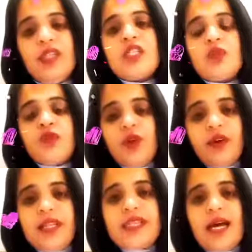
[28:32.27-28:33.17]
so, for
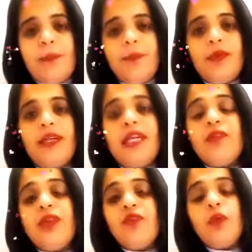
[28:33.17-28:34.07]
example,
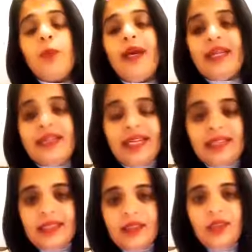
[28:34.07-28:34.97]
even if you're
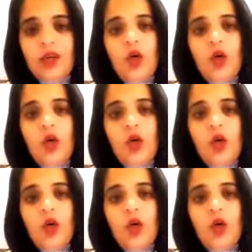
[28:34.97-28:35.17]
meditating